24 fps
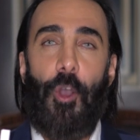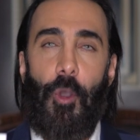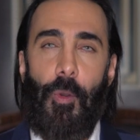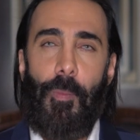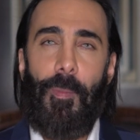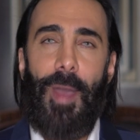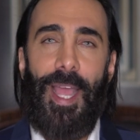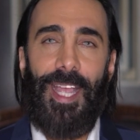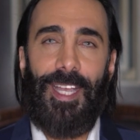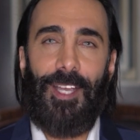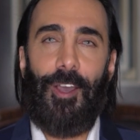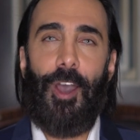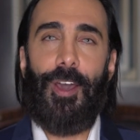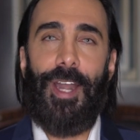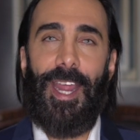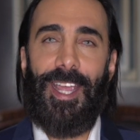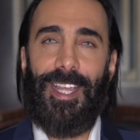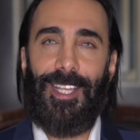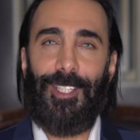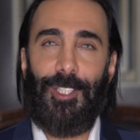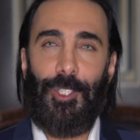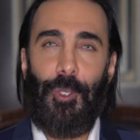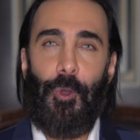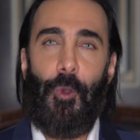oh my God, I
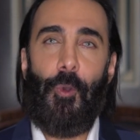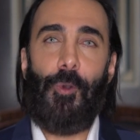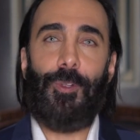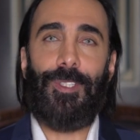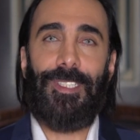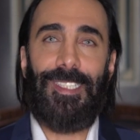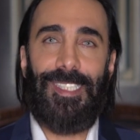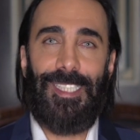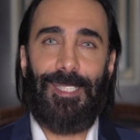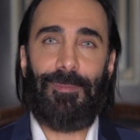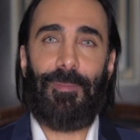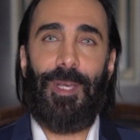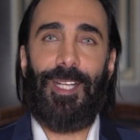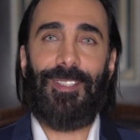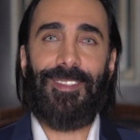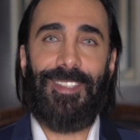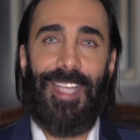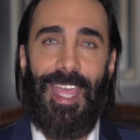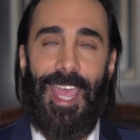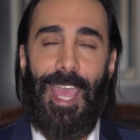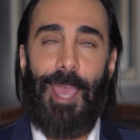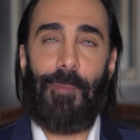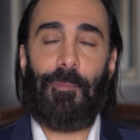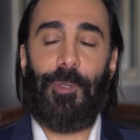can totally smell
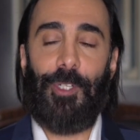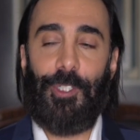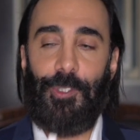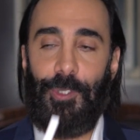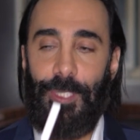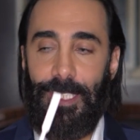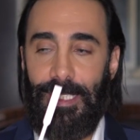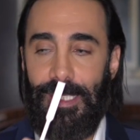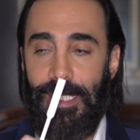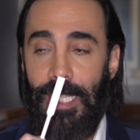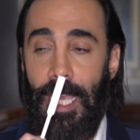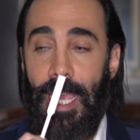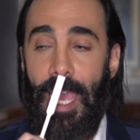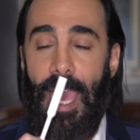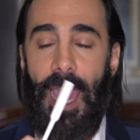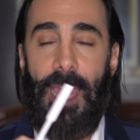the ambergris.